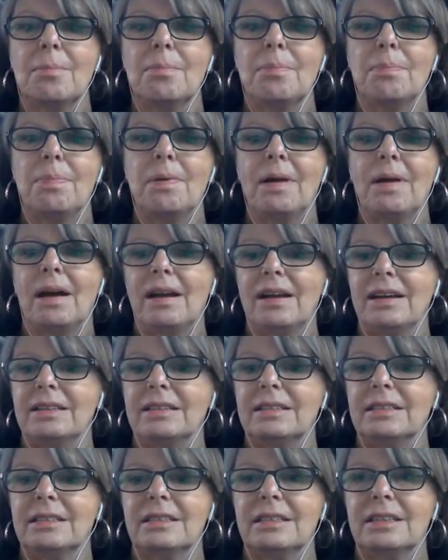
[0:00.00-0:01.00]

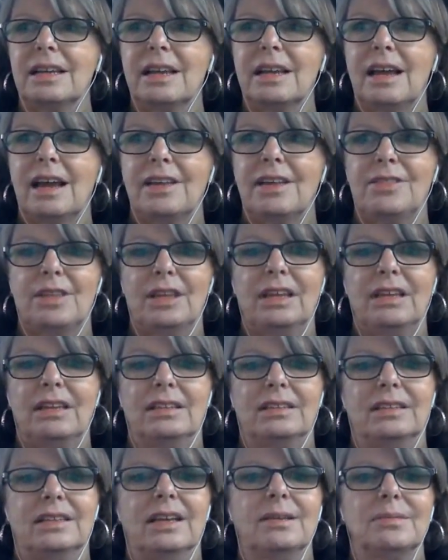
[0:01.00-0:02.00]
But I think
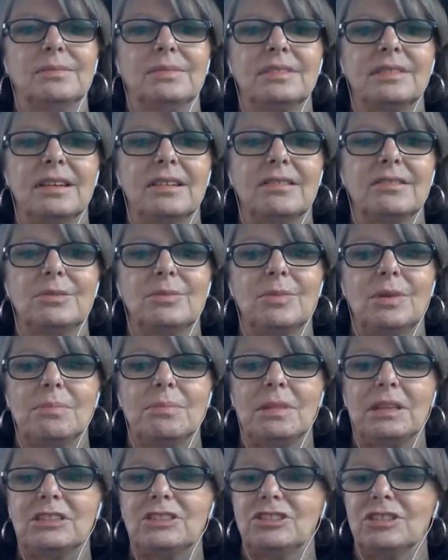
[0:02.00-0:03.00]
it comes down to what
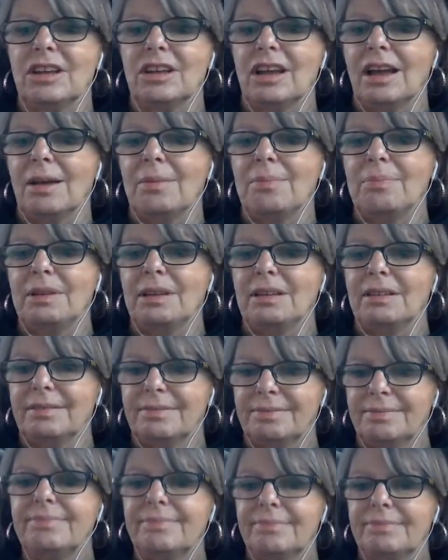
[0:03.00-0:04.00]
makes you happy.
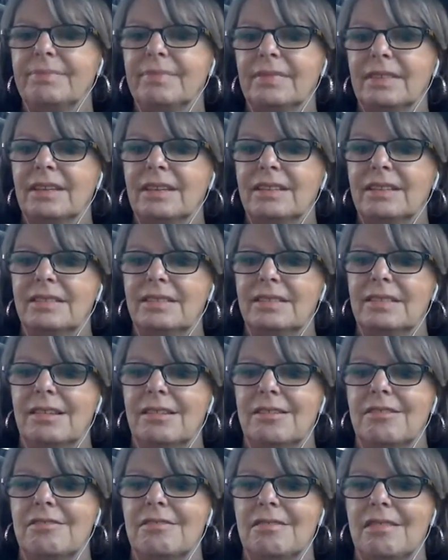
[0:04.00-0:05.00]

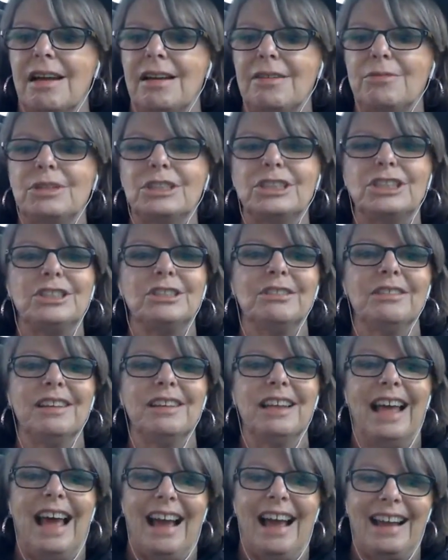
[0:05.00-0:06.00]
So I wish you
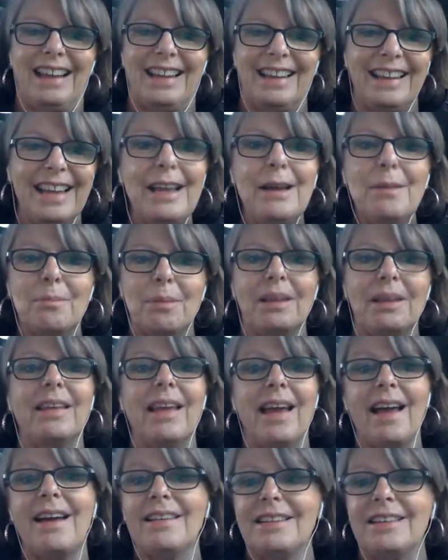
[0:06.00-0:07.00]
luck. But
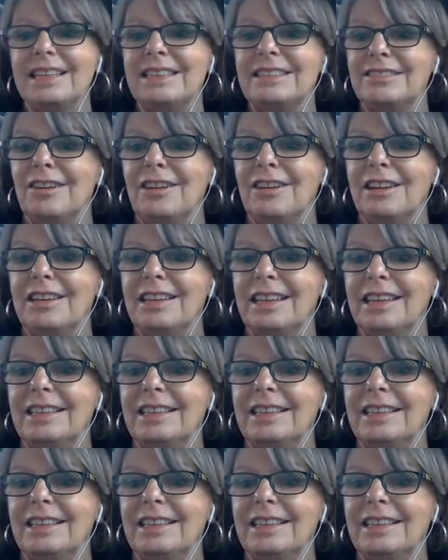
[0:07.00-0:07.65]
yeah, it's not